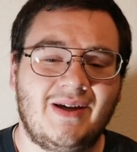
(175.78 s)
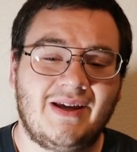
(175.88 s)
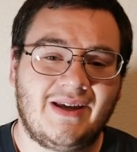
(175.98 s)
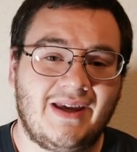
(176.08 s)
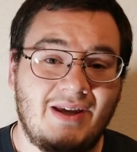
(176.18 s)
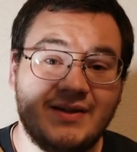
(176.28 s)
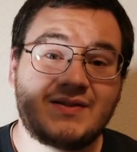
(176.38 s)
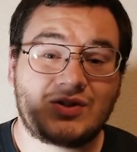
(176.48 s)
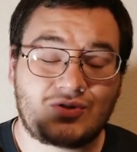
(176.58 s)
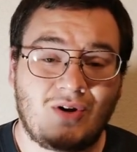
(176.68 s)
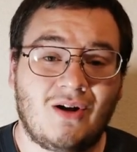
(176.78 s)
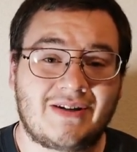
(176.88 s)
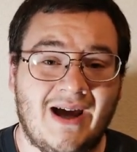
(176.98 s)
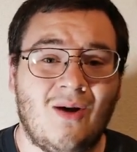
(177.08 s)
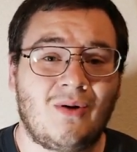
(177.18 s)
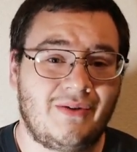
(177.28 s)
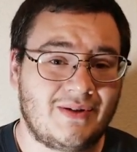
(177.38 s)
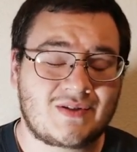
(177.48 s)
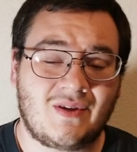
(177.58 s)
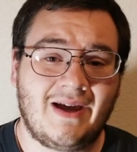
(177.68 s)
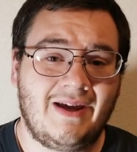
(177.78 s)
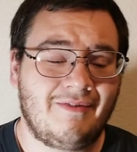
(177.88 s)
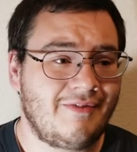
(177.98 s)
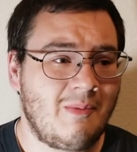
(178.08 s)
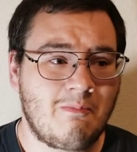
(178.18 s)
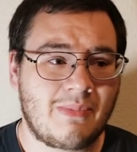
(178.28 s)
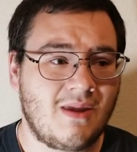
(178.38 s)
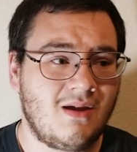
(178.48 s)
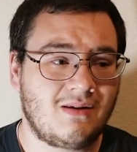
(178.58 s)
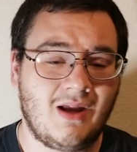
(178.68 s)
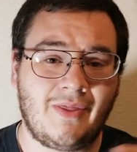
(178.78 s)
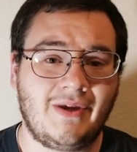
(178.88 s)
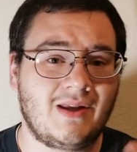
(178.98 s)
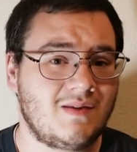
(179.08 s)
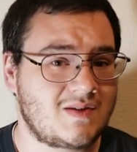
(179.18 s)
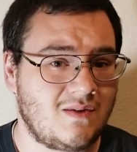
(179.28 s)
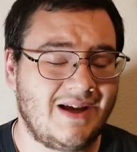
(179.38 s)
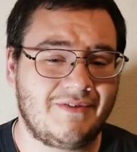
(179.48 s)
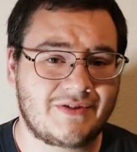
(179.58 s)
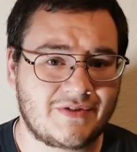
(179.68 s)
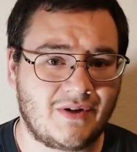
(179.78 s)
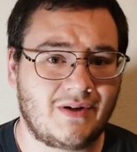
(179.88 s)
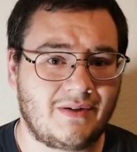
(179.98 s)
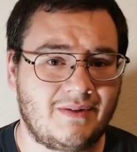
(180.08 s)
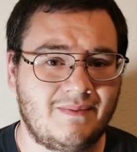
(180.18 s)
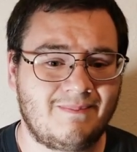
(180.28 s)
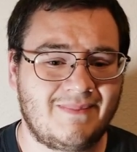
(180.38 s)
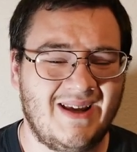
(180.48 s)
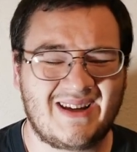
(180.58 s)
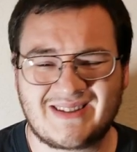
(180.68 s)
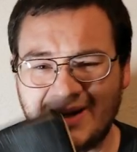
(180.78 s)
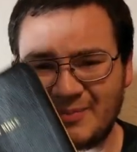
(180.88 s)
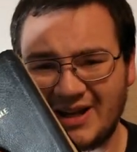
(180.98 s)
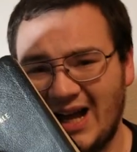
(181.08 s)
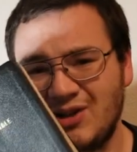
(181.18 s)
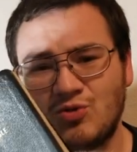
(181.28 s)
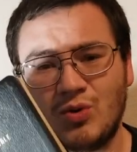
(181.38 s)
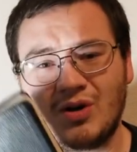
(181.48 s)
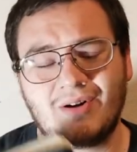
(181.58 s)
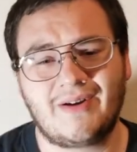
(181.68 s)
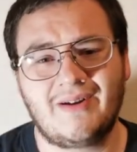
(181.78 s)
He is the strong tower in this life. Nothing in this life is certain except God's word.